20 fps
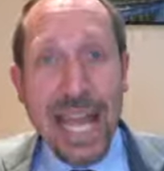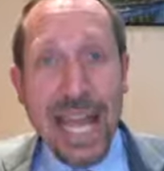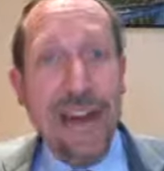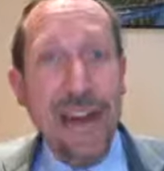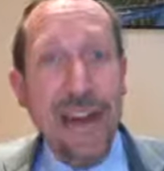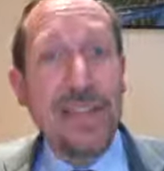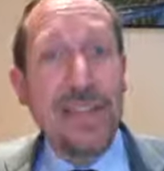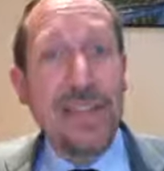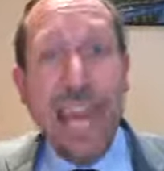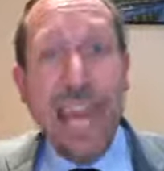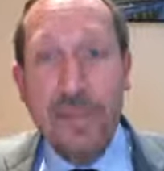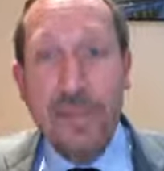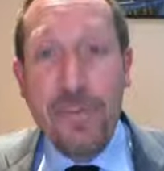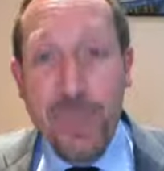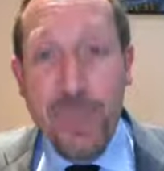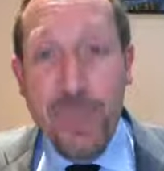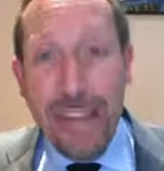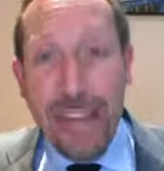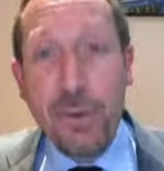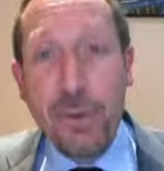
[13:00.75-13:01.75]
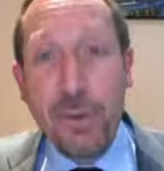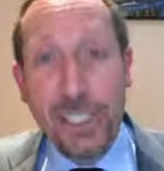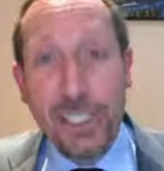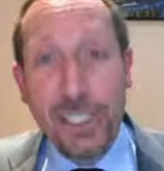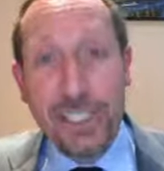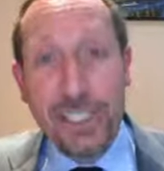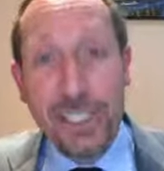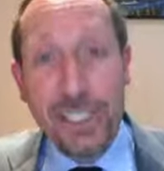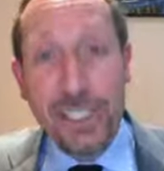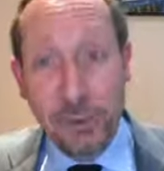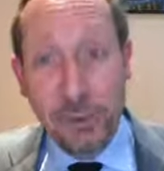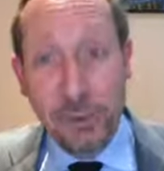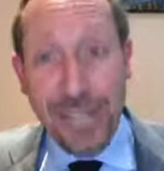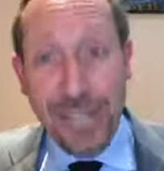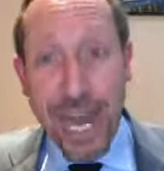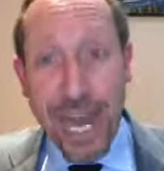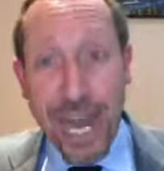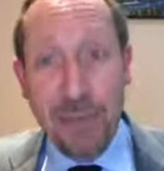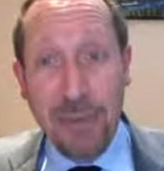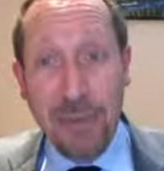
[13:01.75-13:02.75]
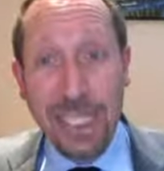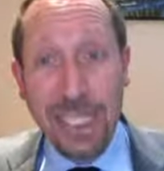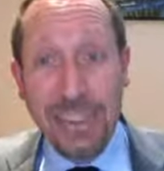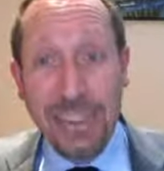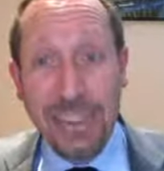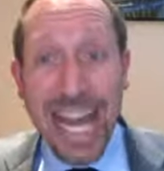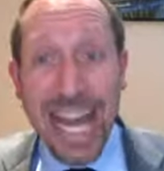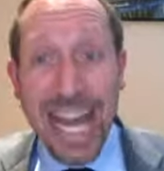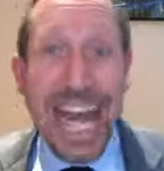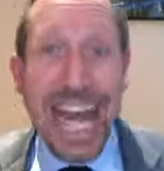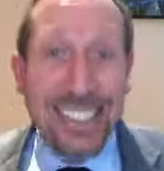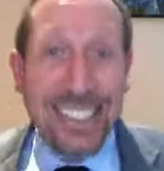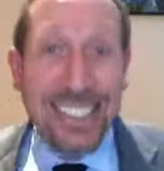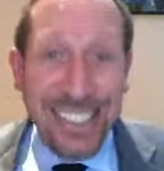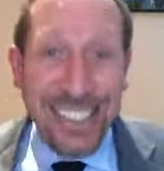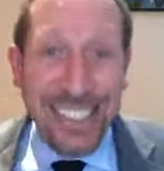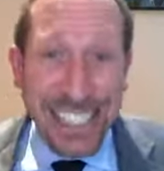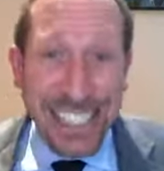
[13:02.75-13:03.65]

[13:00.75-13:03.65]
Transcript: Now they had vanquished Sisera's armies, and